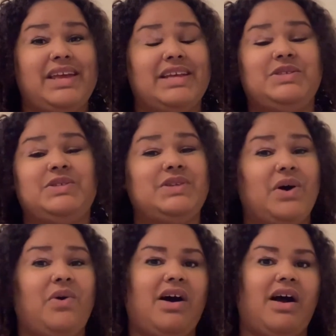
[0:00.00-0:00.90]
it's
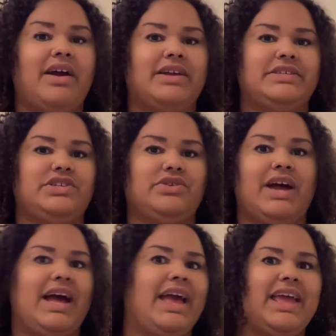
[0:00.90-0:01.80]
so hard to
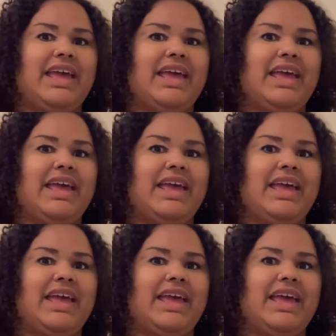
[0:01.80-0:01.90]
try